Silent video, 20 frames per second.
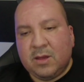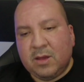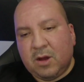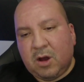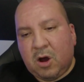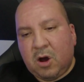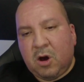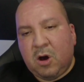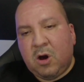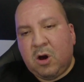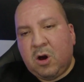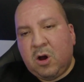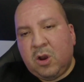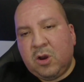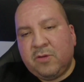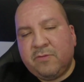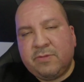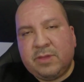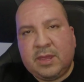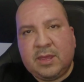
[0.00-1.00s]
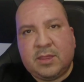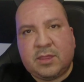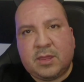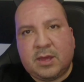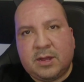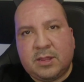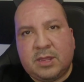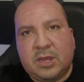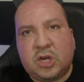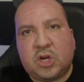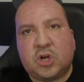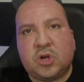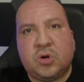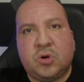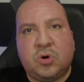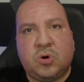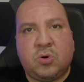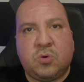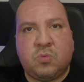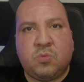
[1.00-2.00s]
All of these
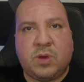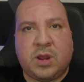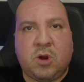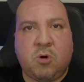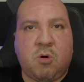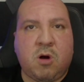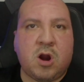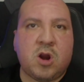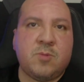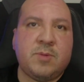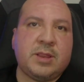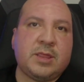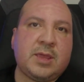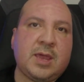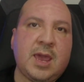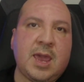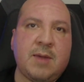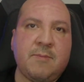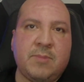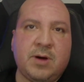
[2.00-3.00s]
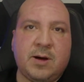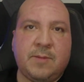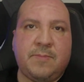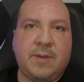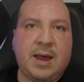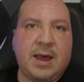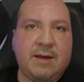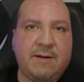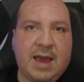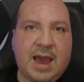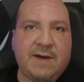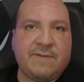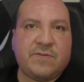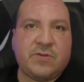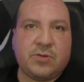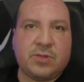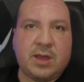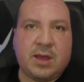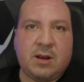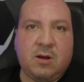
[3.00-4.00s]
additional requirements came up
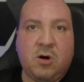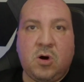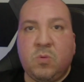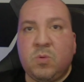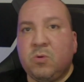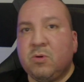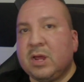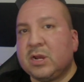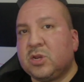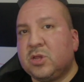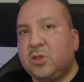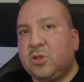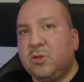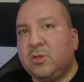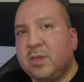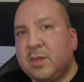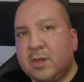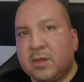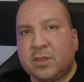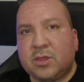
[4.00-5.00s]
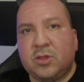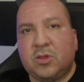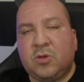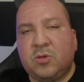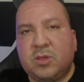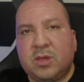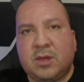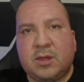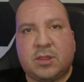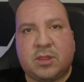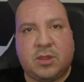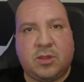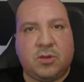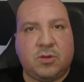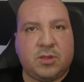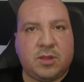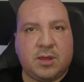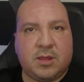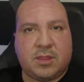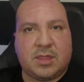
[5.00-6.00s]
after that. Oh, we would like to do this and do this and do
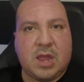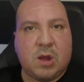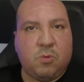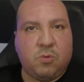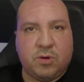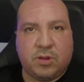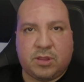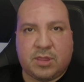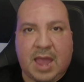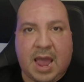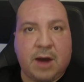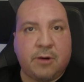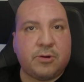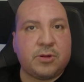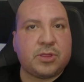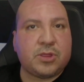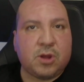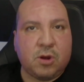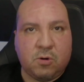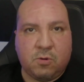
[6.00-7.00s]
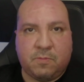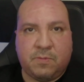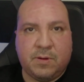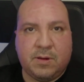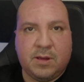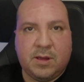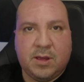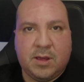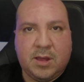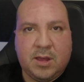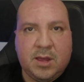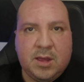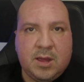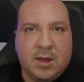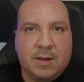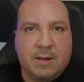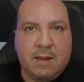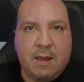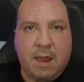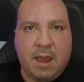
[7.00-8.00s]
this. That was out of scope.
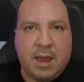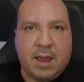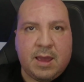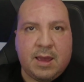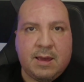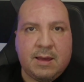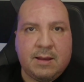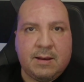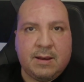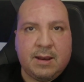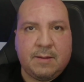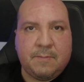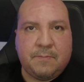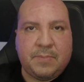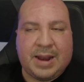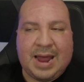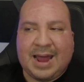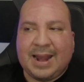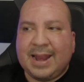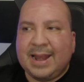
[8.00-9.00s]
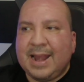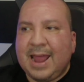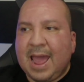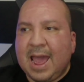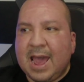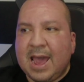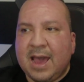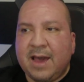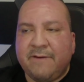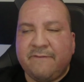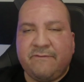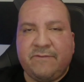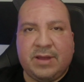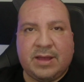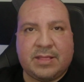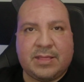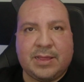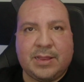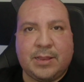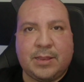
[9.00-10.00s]
But I didn't have
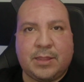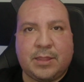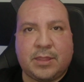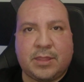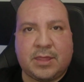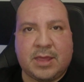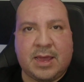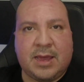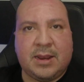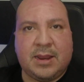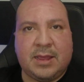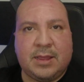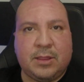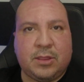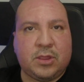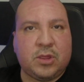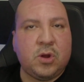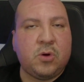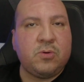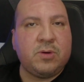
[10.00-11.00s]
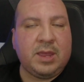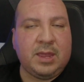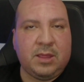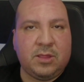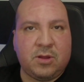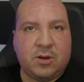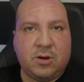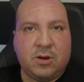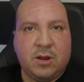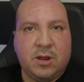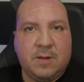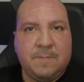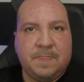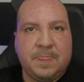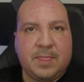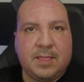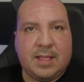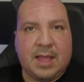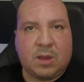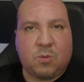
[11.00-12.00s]
nothing set in stone either.
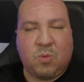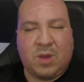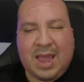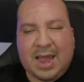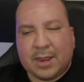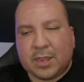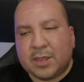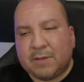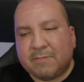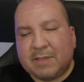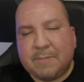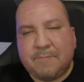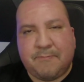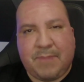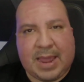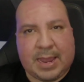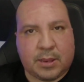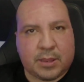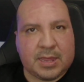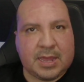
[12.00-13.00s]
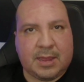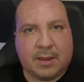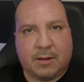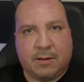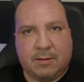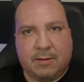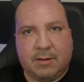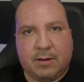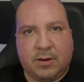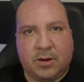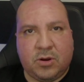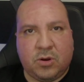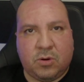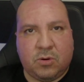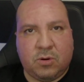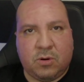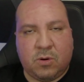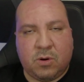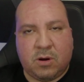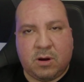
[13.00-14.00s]
Like we had something basic,
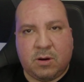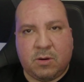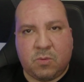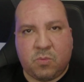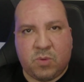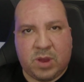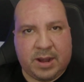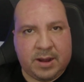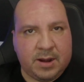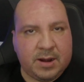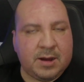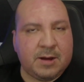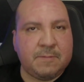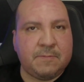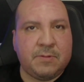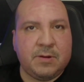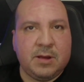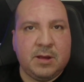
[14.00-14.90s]
written up